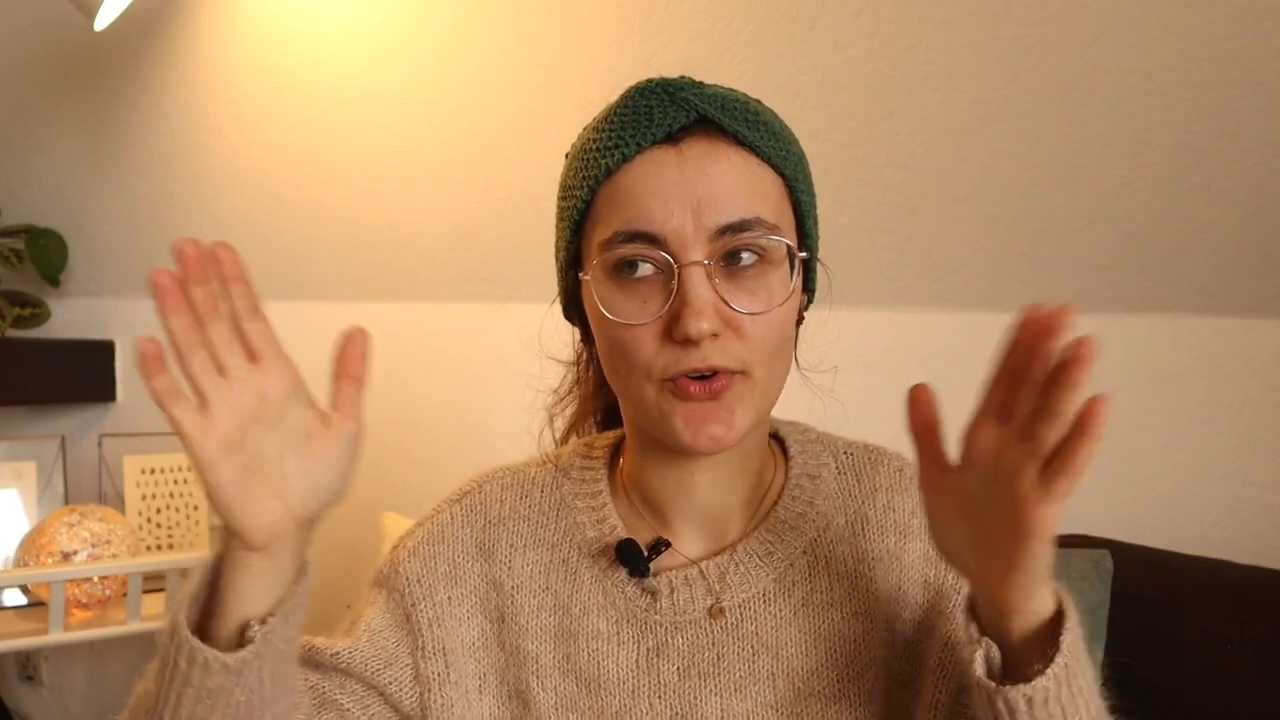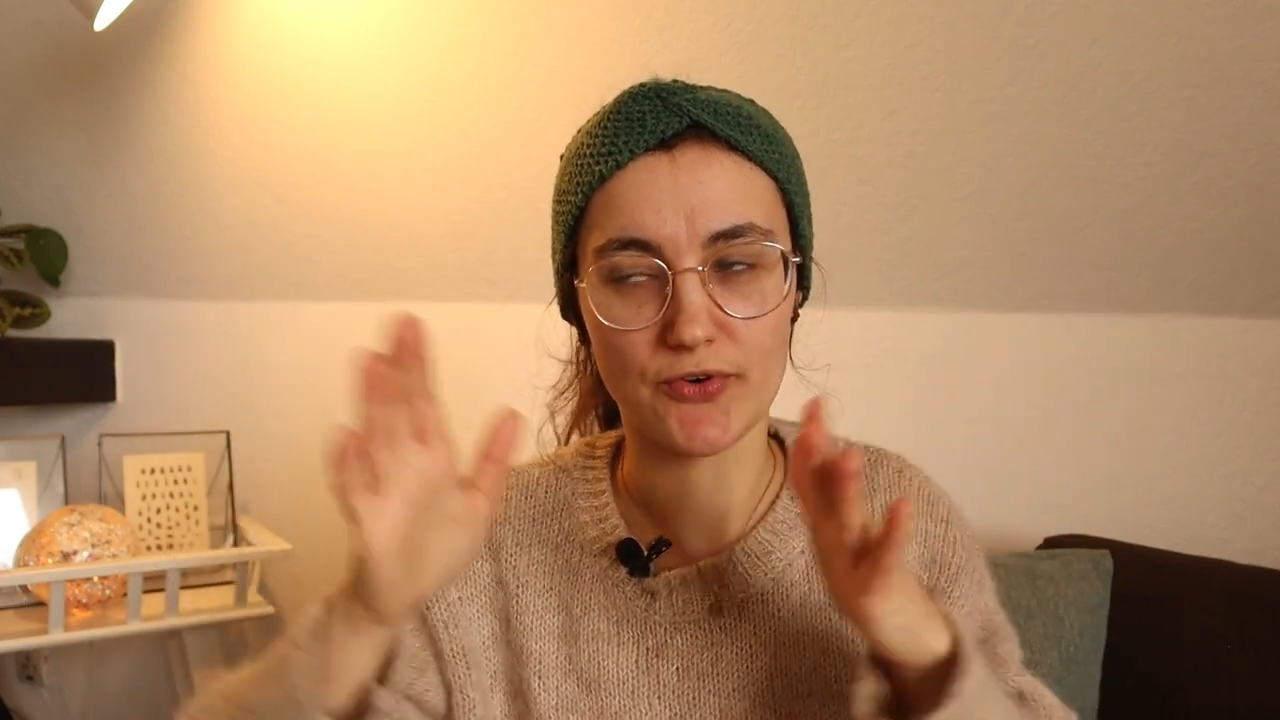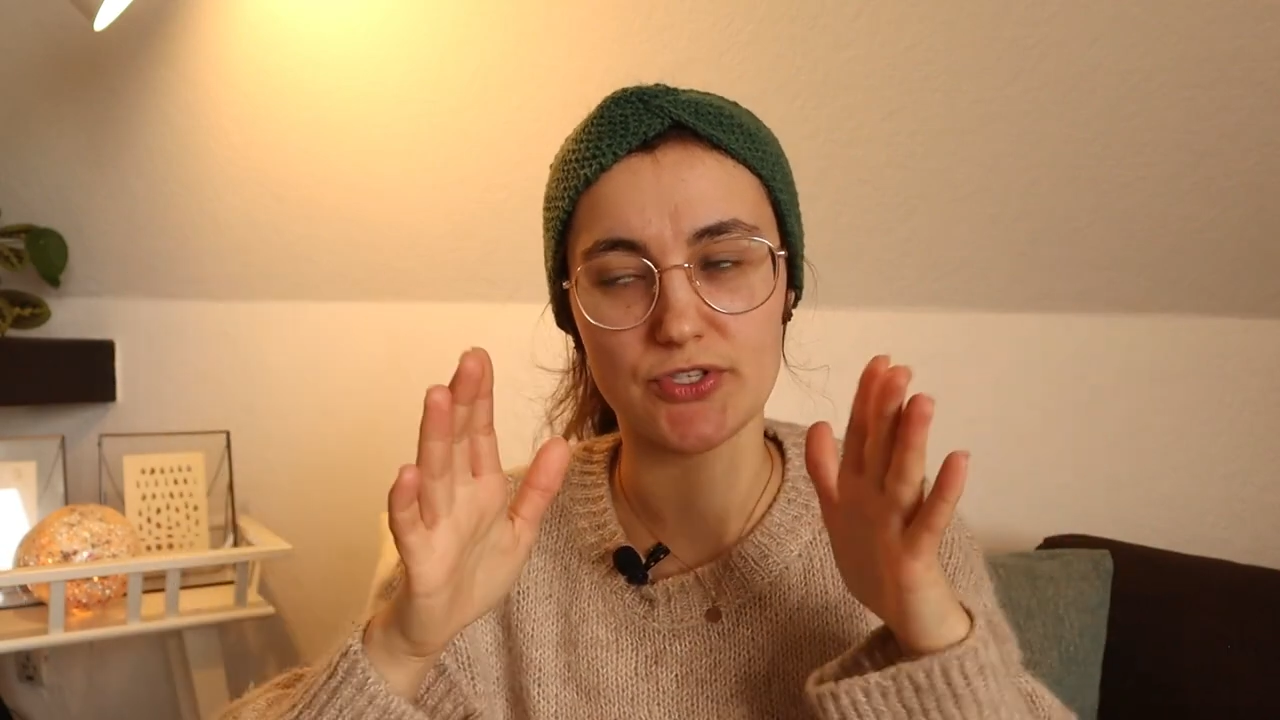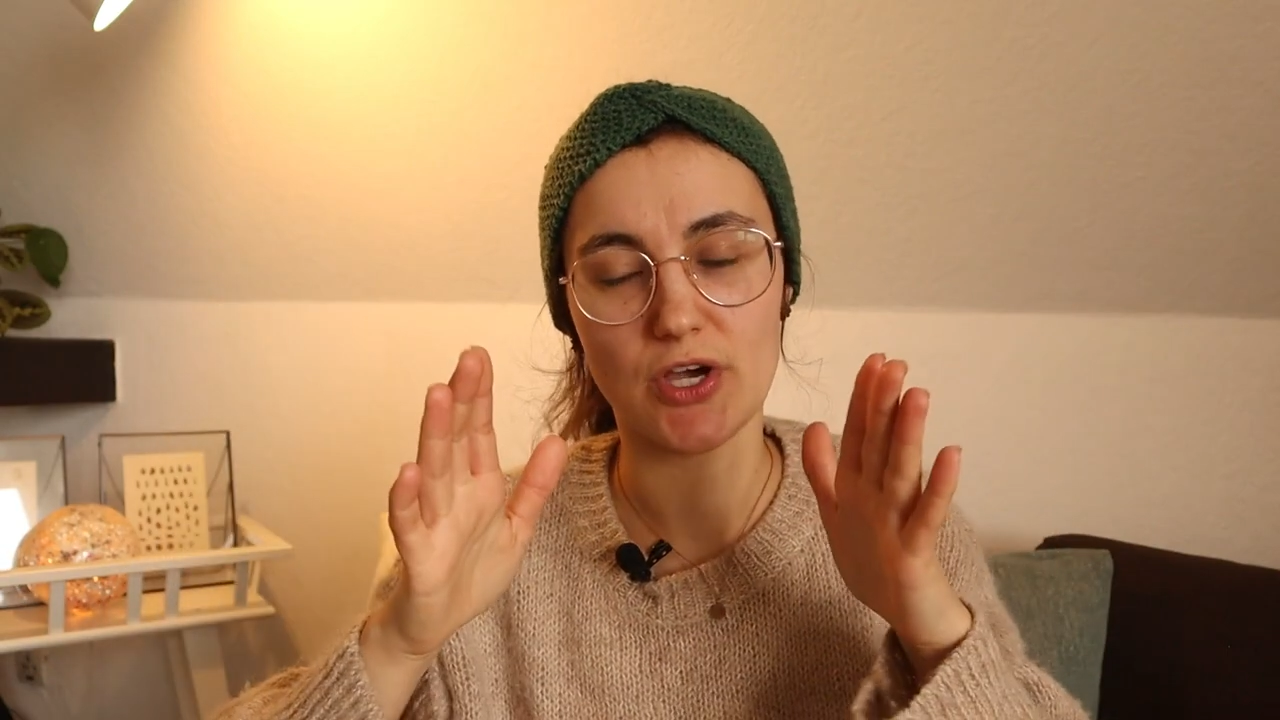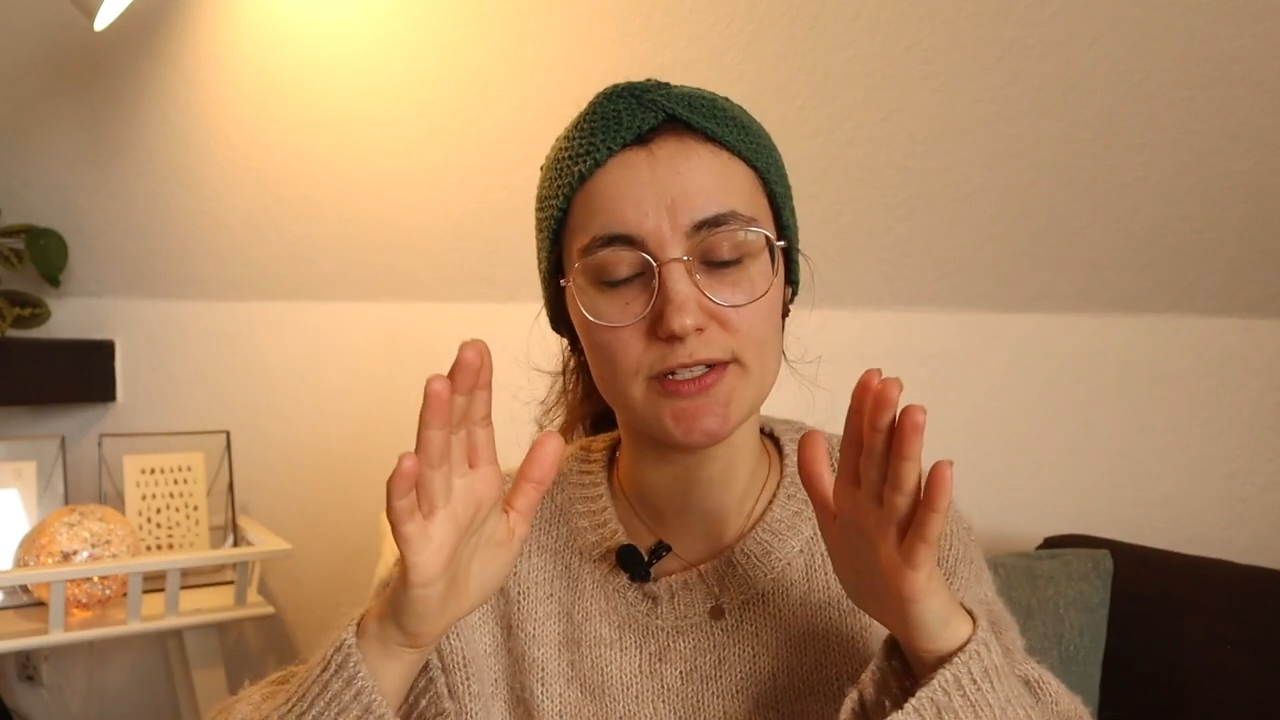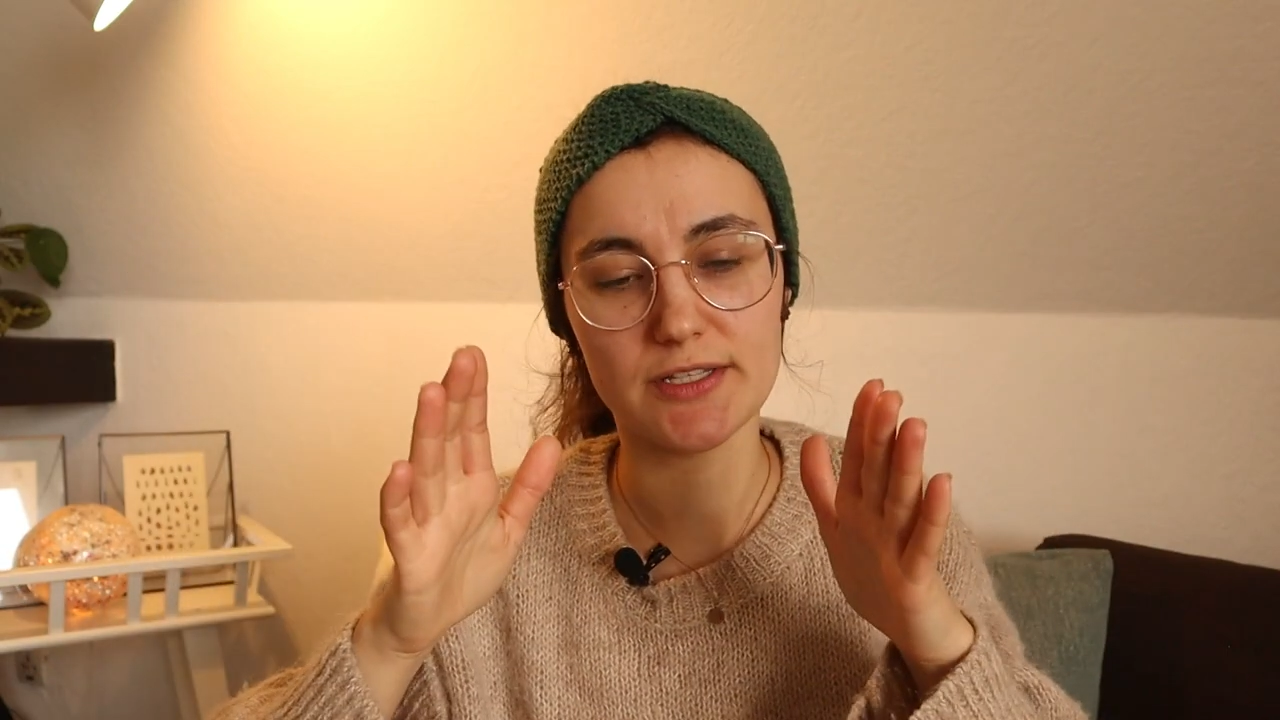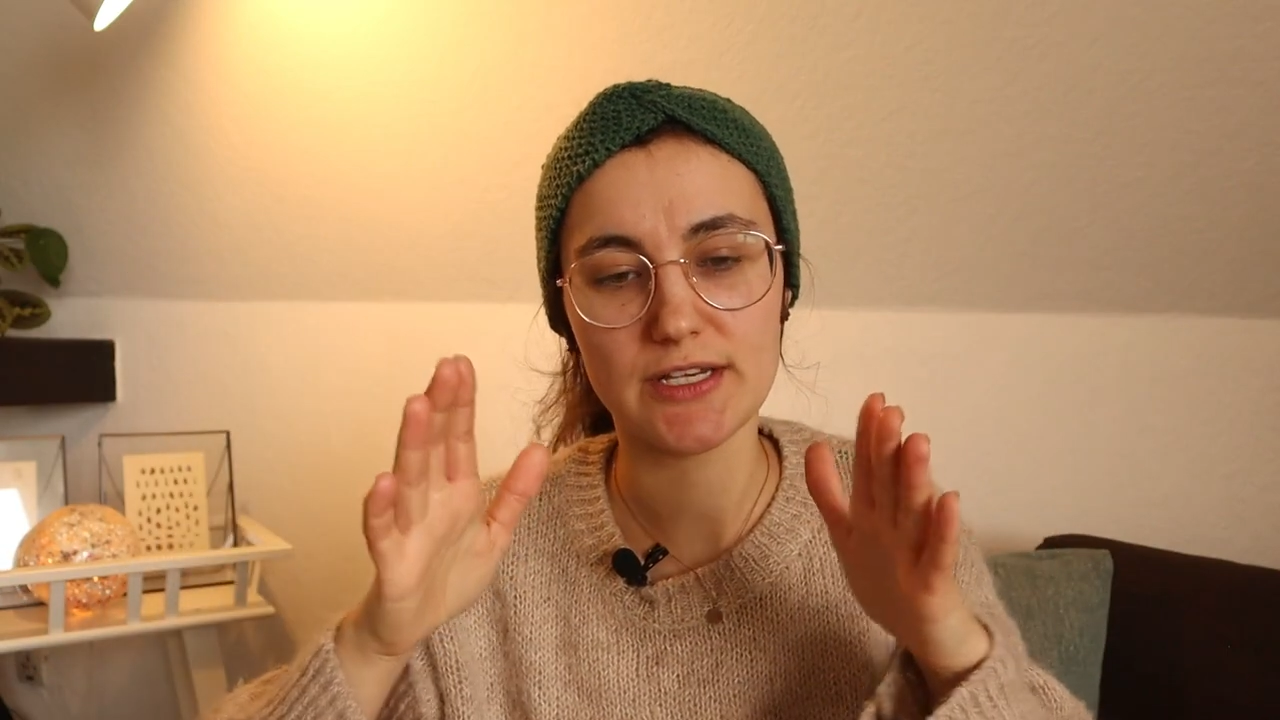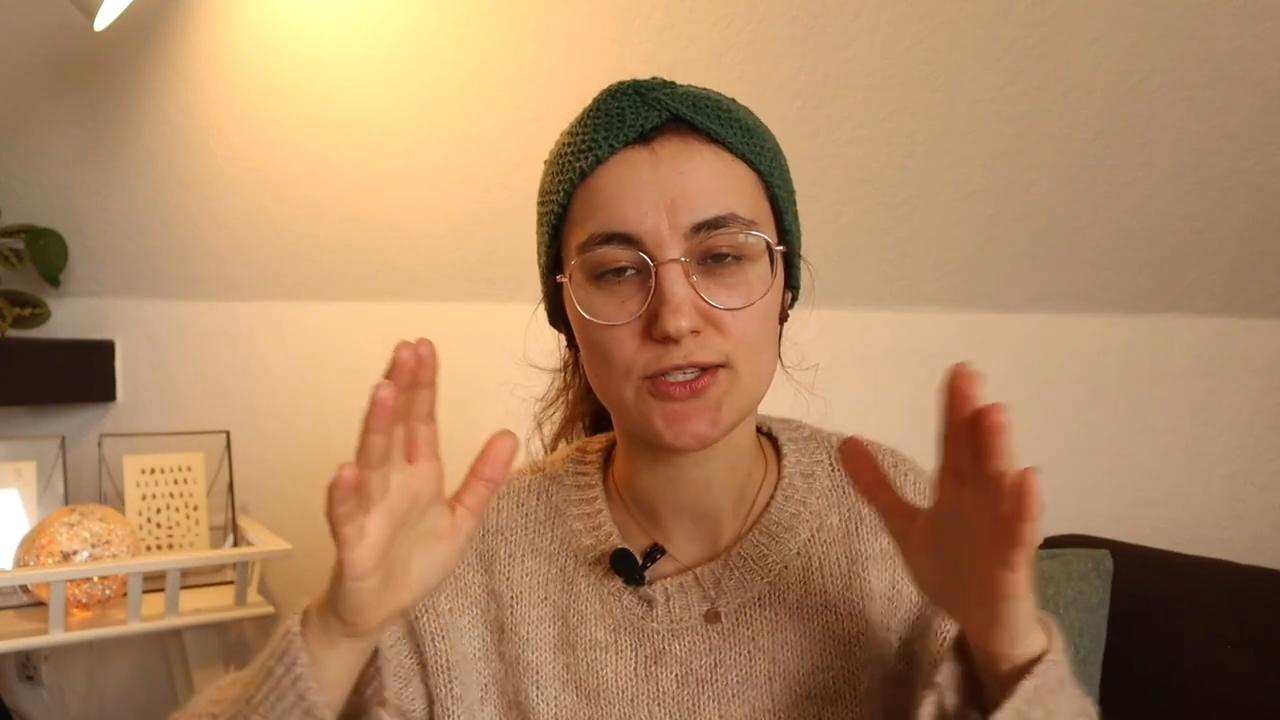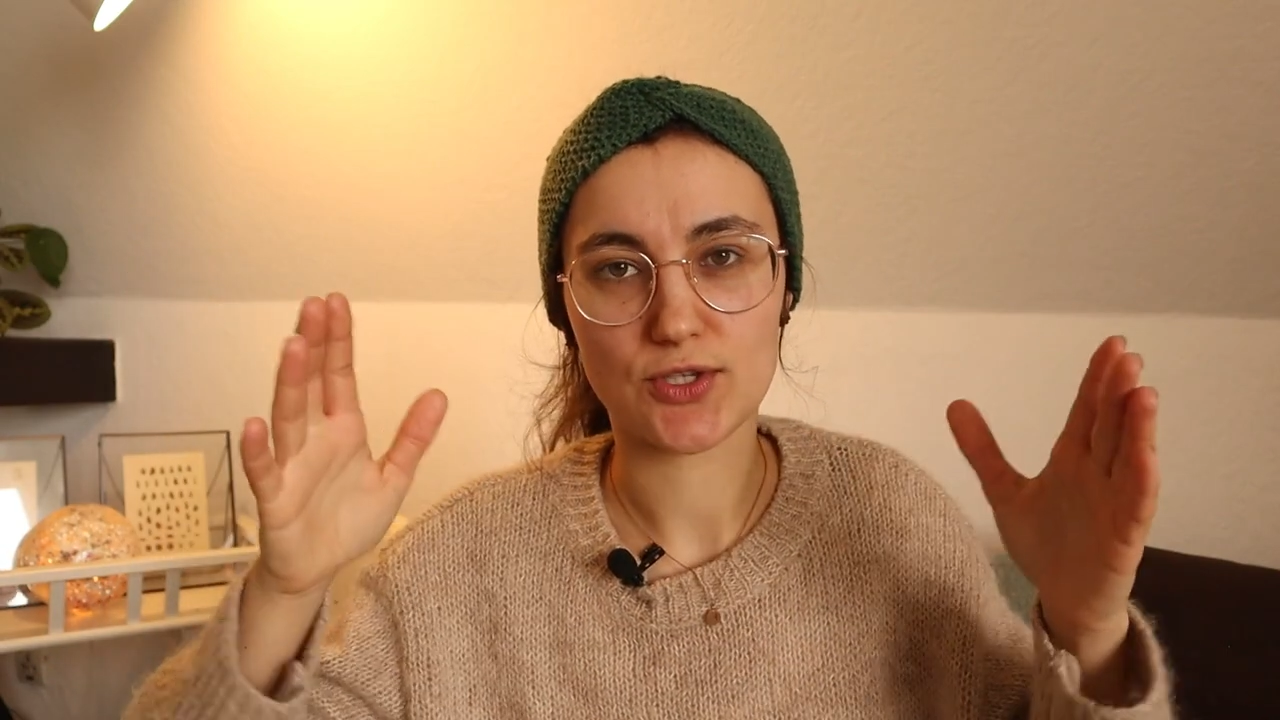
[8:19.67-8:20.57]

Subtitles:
horizontally.